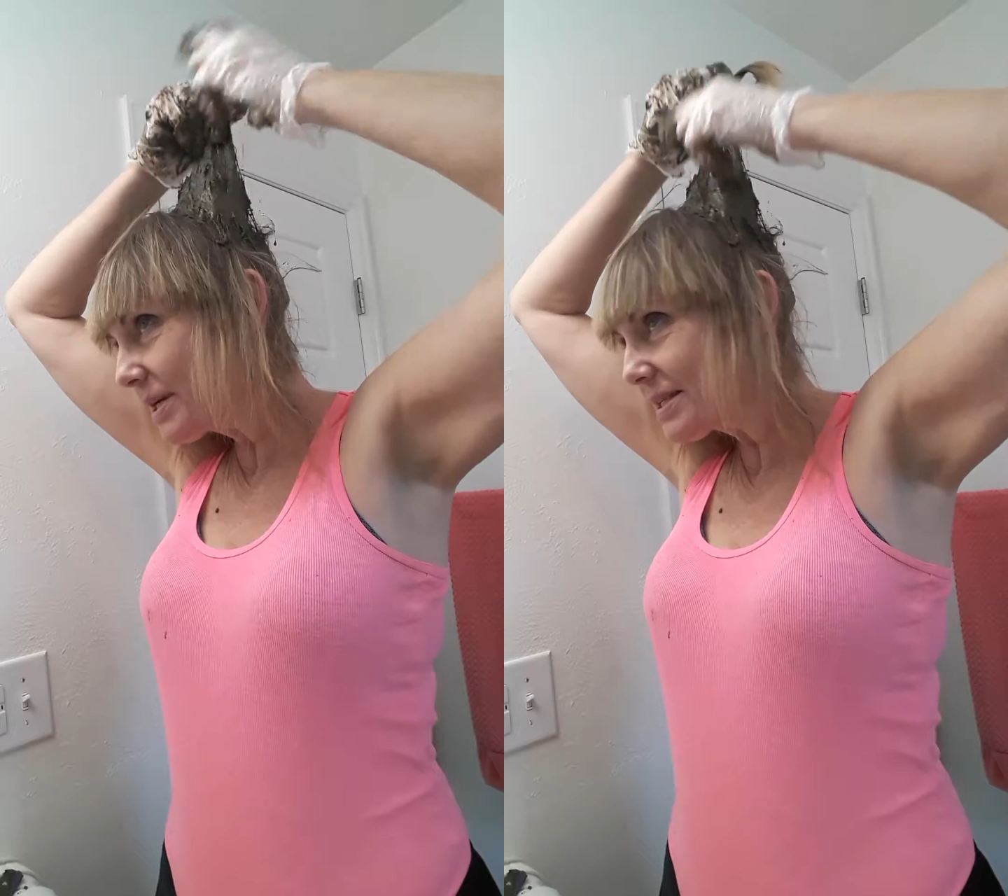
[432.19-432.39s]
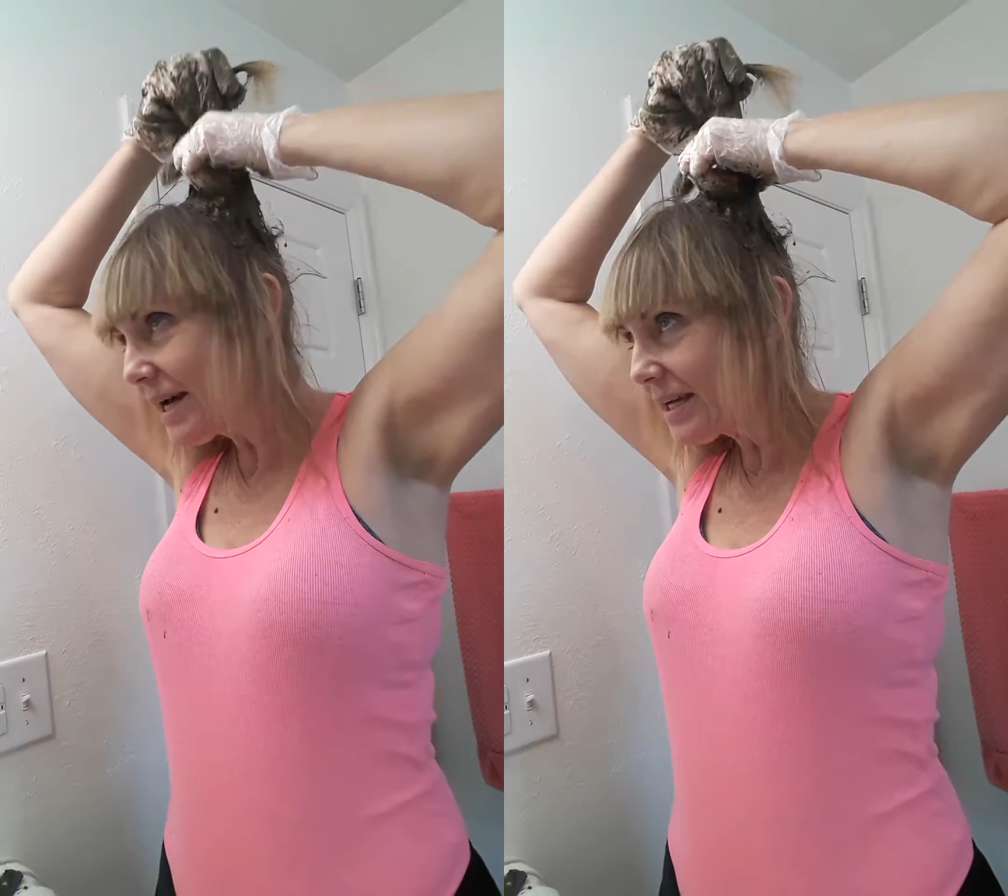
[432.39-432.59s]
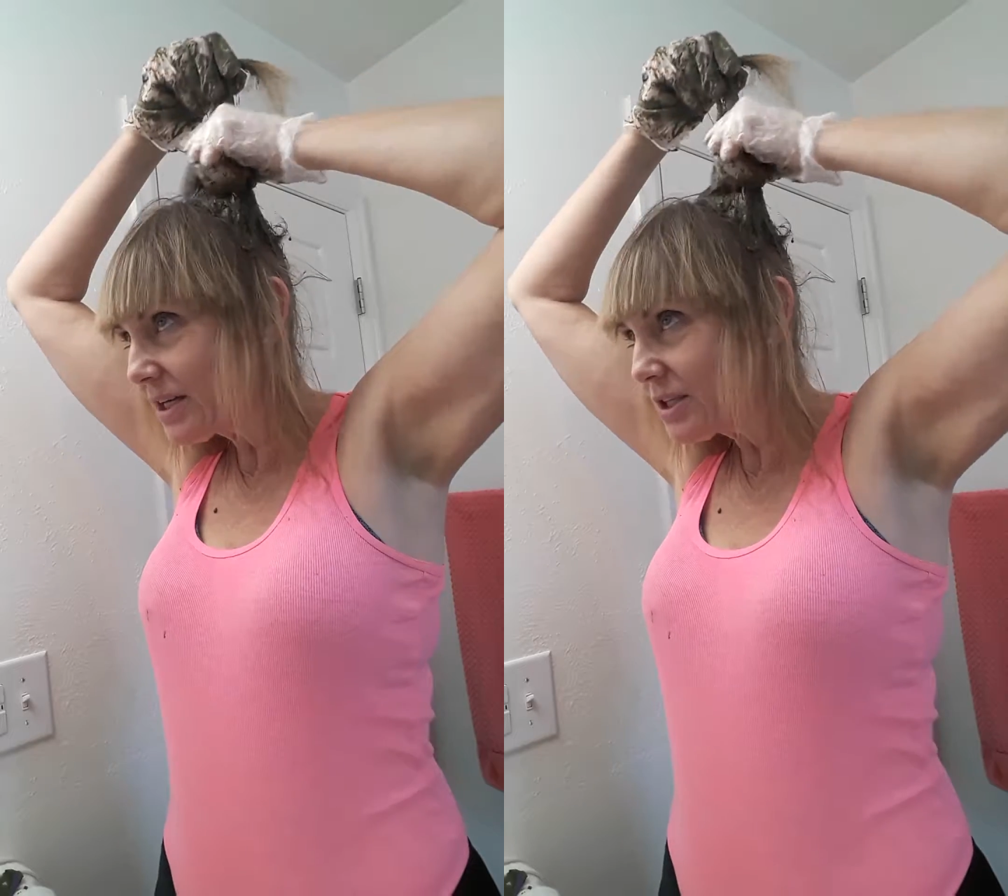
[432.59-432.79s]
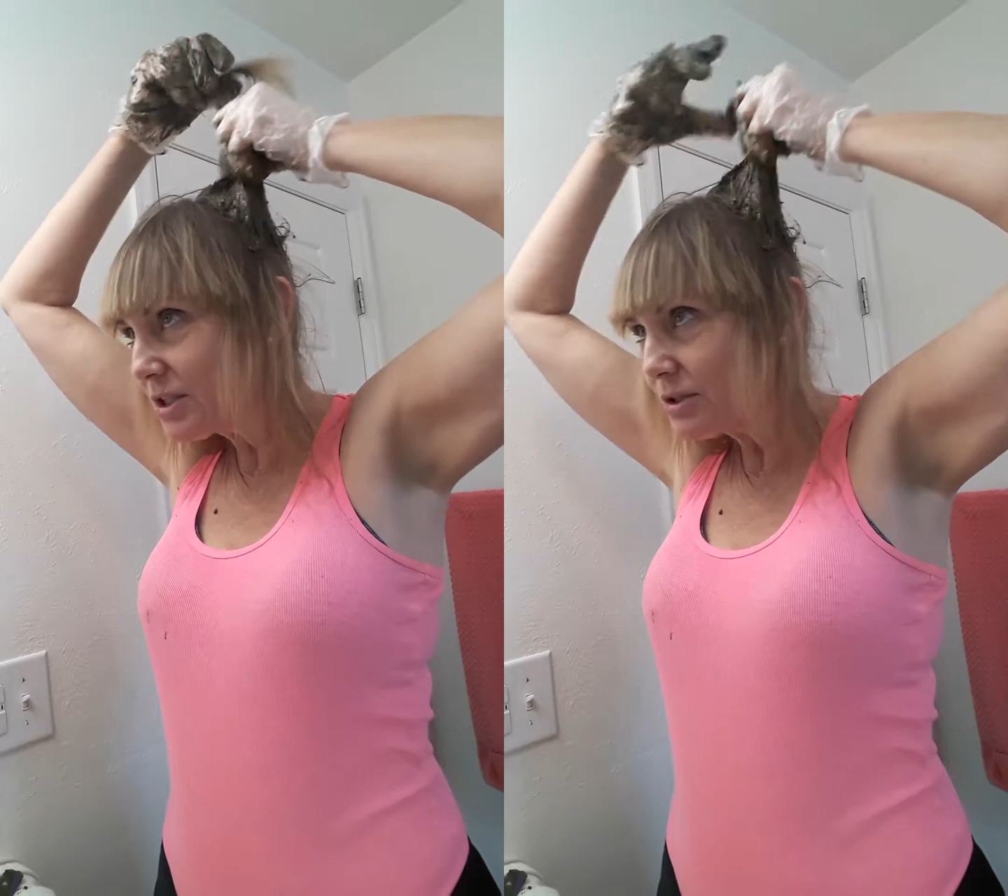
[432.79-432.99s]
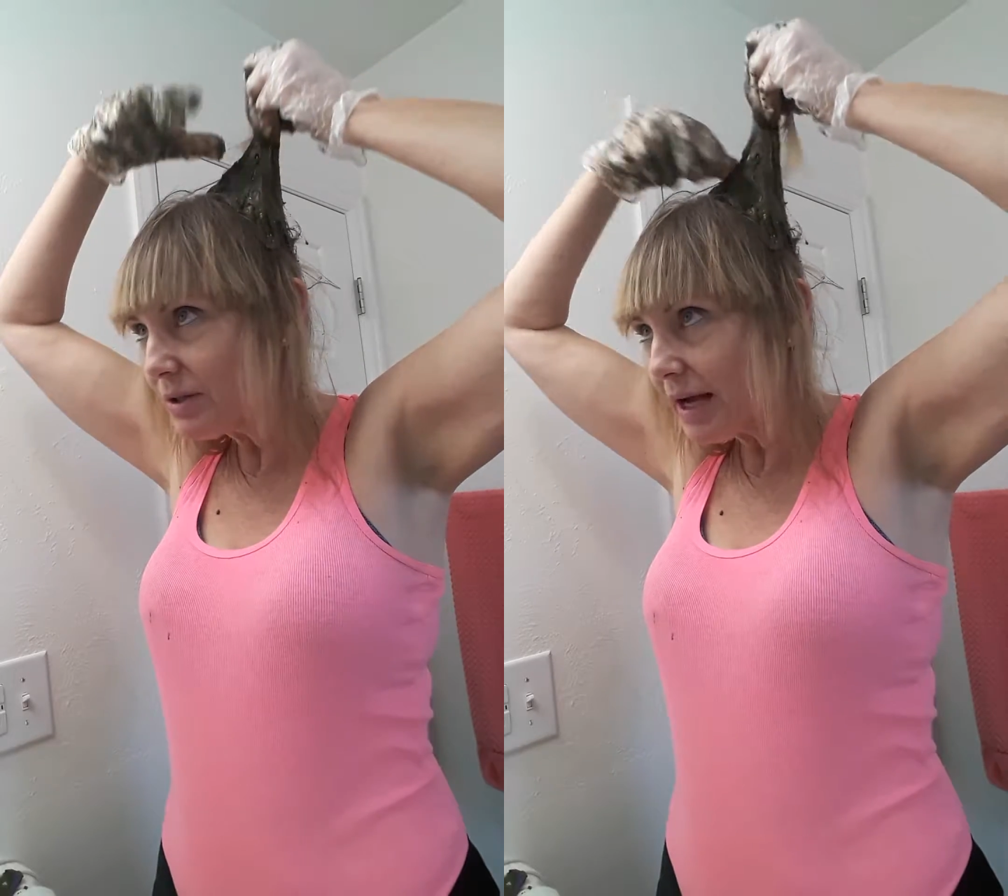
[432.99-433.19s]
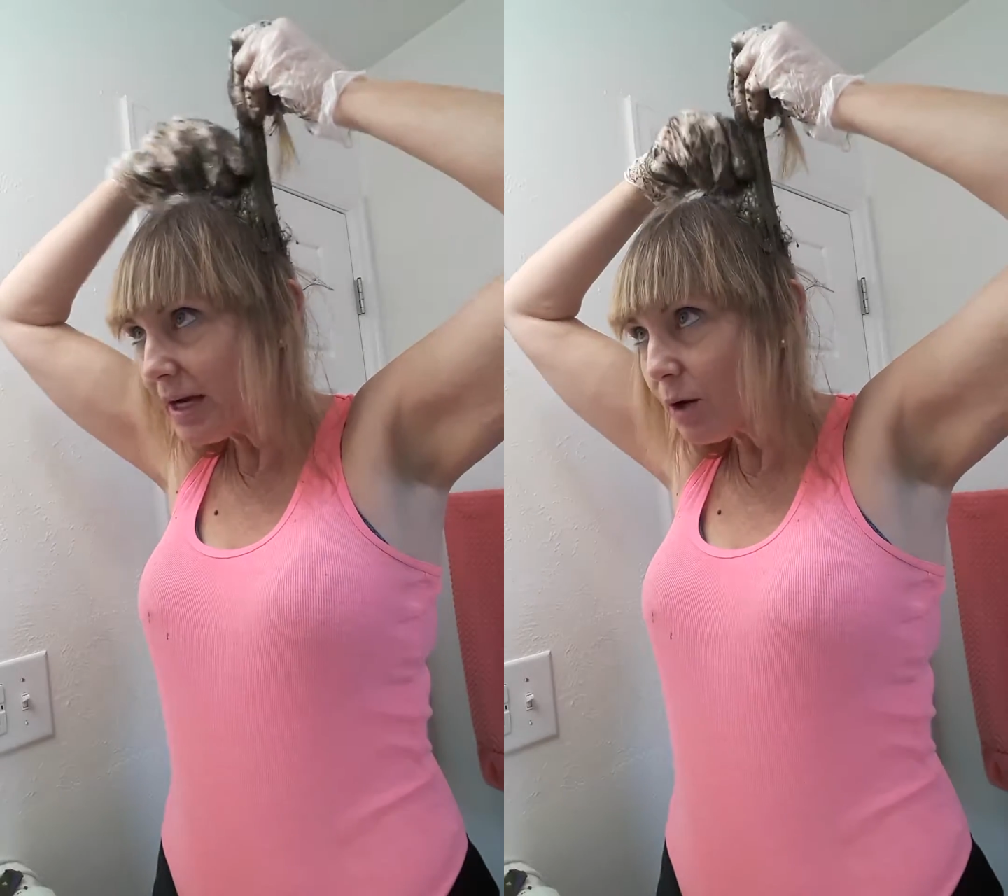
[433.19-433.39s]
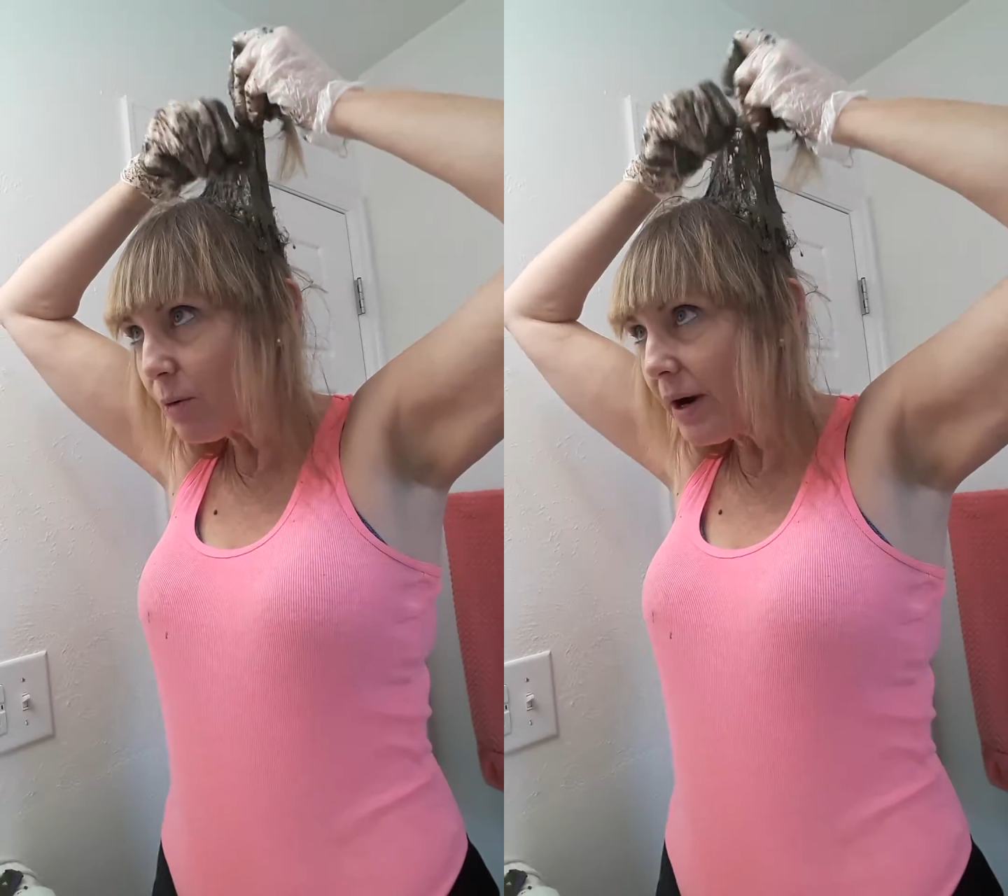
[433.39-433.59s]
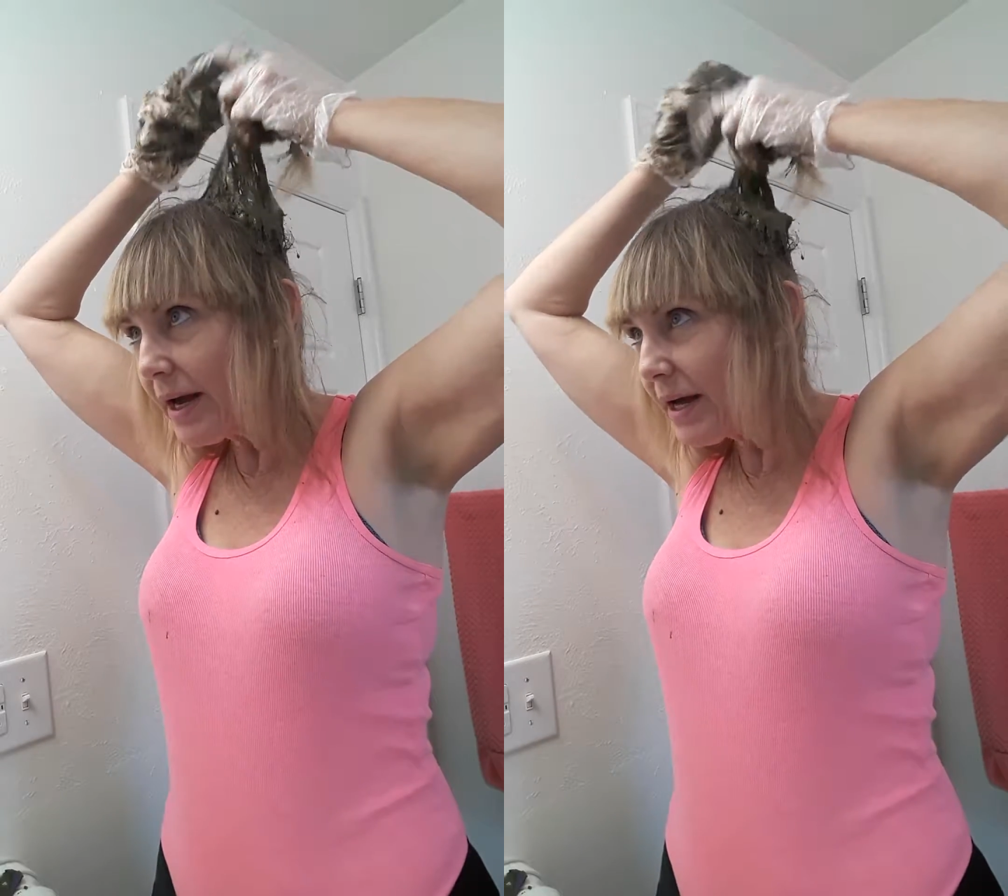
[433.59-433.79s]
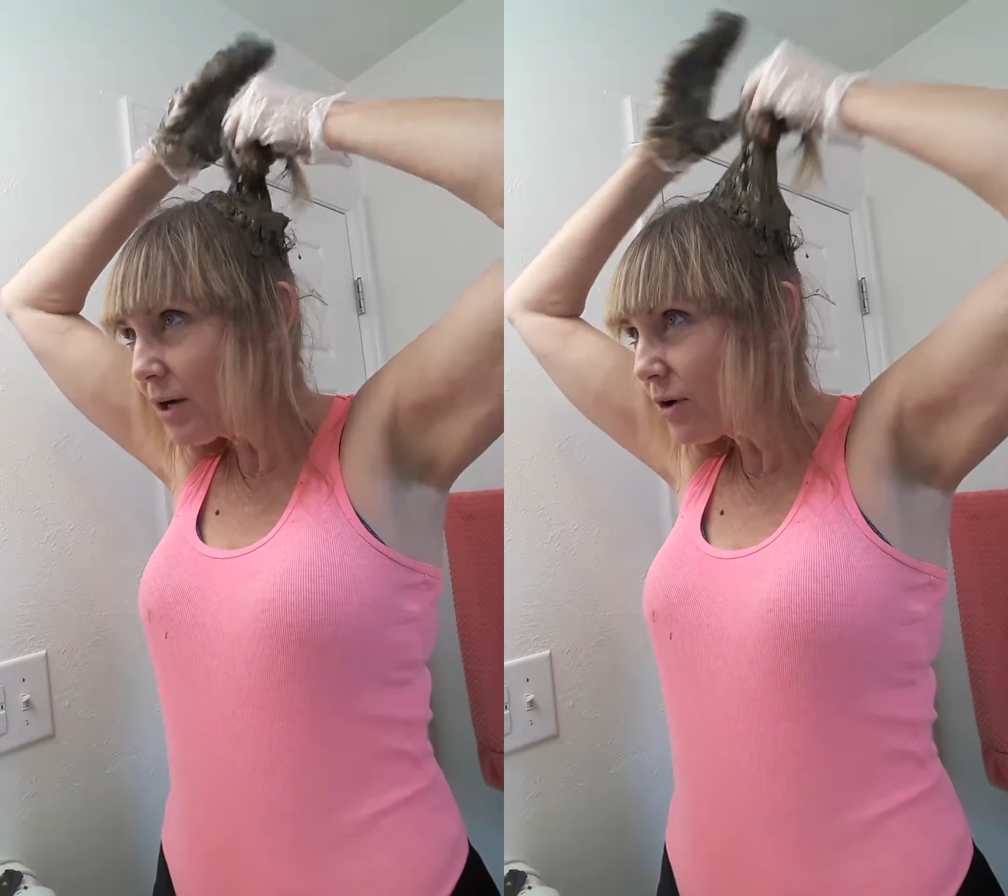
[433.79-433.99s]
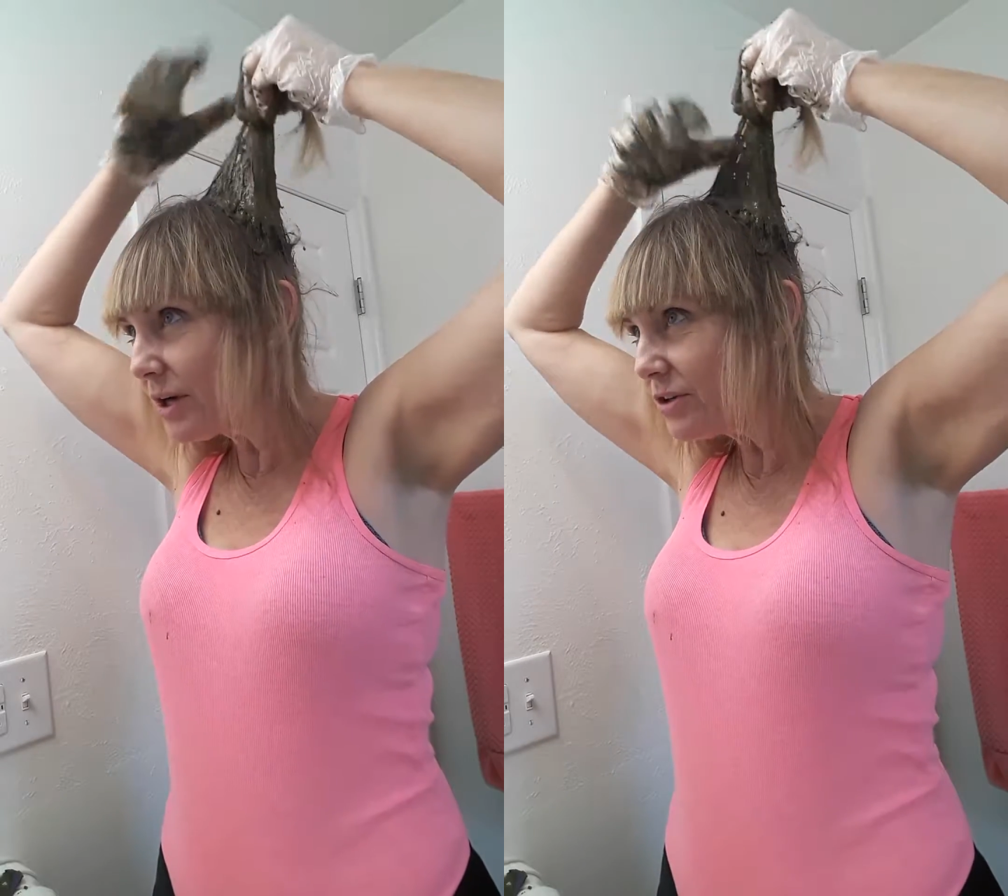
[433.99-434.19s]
because I could do like a red or